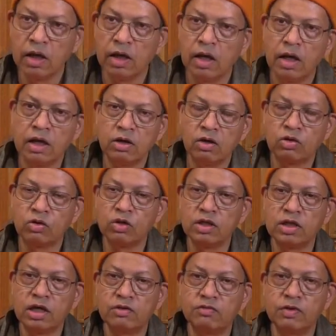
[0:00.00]
And not only
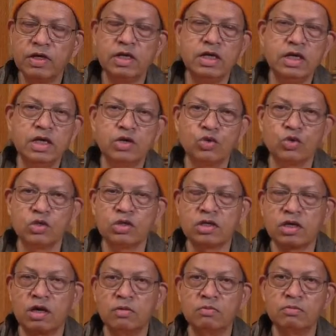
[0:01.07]
that, when he couldn't
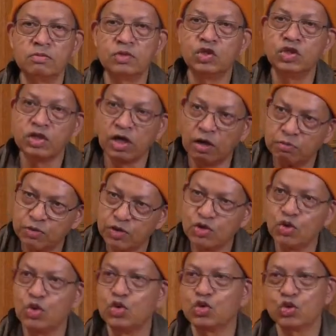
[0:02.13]
come, Sri
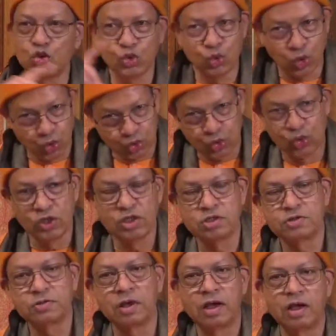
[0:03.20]
Ramakrishna used to go to his
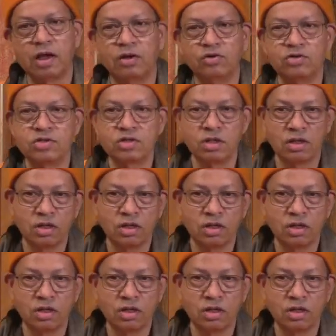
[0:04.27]
house.